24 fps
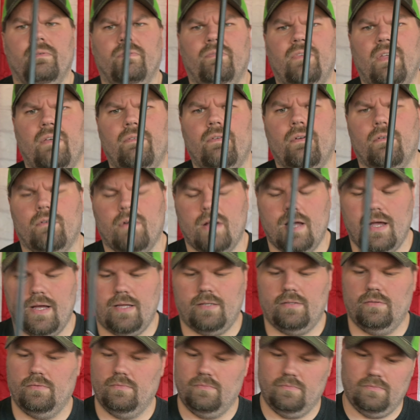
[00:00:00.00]
favorite
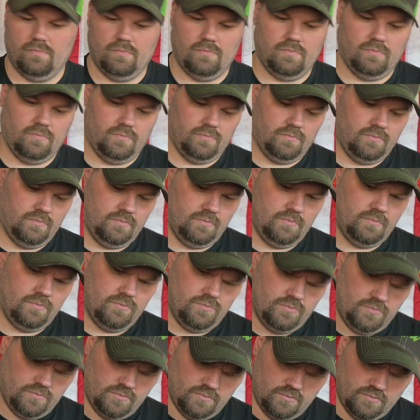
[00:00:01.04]
rod
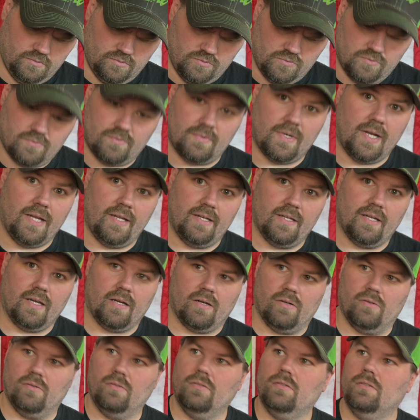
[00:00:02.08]
right
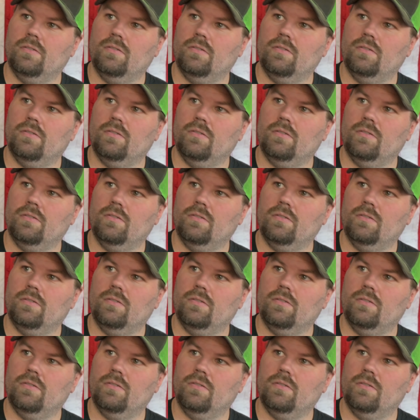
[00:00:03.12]
now.